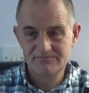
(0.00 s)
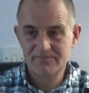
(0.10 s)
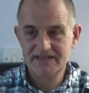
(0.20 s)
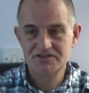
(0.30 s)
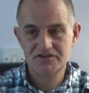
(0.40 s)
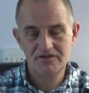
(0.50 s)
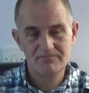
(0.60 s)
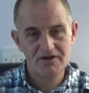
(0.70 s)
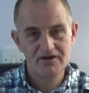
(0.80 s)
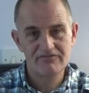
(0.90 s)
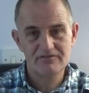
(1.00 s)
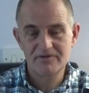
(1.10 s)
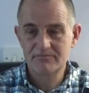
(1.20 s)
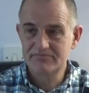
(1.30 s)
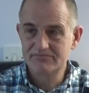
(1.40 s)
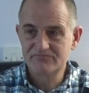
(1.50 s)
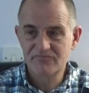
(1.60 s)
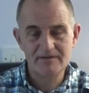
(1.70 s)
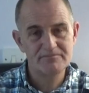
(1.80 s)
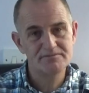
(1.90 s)
make sure you buy it from a
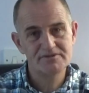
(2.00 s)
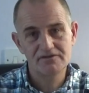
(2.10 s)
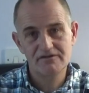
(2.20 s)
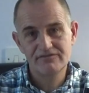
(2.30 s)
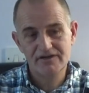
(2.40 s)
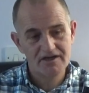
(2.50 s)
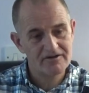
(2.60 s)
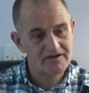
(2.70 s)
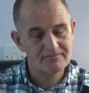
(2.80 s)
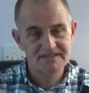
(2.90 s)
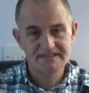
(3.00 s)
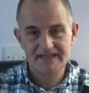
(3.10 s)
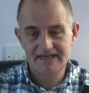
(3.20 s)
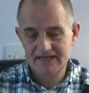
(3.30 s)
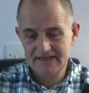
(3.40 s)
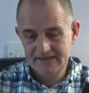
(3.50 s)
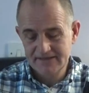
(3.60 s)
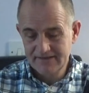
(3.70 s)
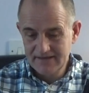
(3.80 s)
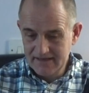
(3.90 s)
reputable firearms dealer
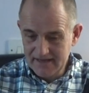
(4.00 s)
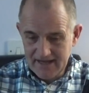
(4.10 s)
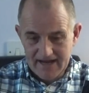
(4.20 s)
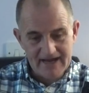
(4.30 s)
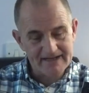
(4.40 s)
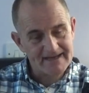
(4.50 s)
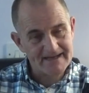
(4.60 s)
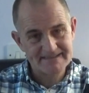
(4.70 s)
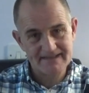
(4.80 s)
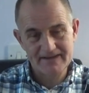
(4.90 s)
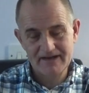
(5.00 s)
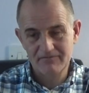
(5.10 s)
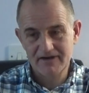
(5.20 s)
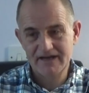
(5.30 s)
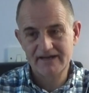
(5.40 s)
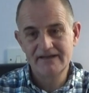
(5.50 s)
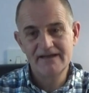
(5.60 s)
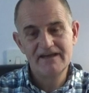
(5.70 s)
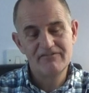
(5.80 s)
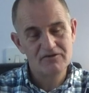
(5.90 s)
and get it that way.
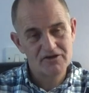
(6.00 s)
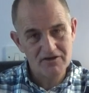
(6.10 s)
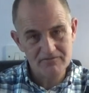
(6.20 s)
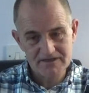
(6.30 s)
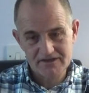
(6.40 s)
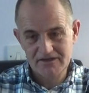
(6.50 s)
If you're going to